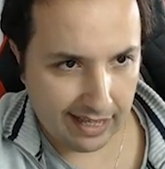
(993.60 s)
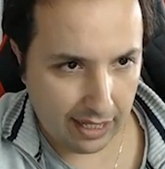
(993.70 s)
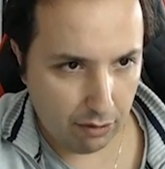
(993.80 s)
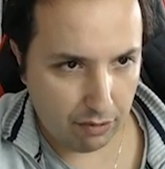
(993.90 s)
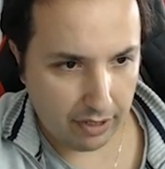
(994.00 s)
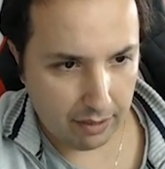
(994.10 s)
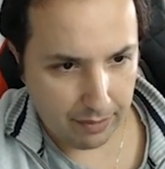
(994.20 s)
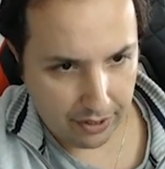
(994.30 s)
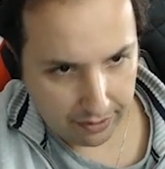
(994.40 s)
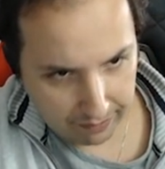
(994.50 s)
he will come
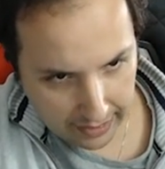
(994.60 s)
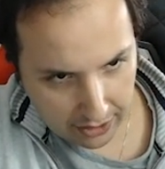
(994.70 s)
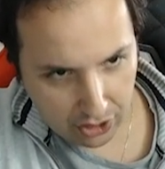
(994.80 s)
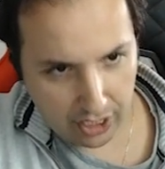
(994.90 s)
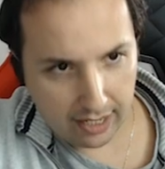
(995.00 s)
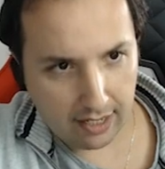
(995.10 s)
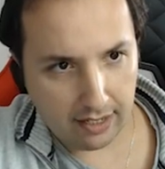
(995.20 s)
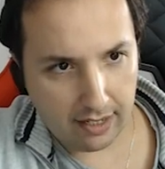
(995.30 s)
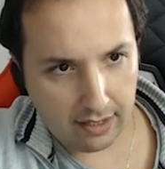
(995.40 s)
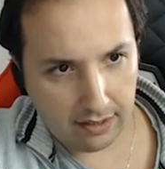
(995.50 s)
here, then check
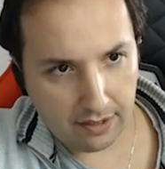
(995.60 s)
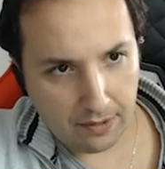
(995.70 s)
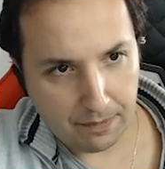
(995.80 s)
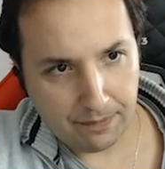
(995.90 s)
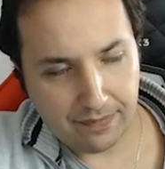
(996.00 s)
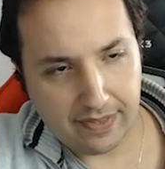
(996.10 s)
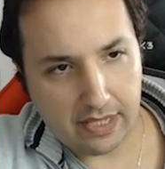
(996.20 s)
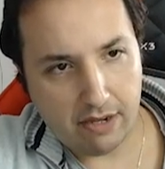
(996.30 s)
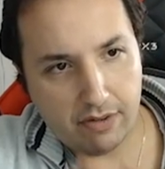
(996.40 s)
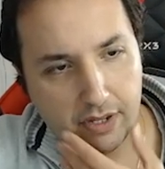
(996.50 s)
again,
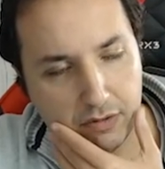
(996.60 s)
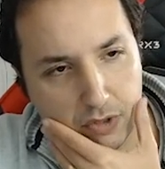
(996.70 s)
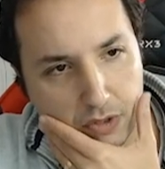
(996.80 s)
now he goes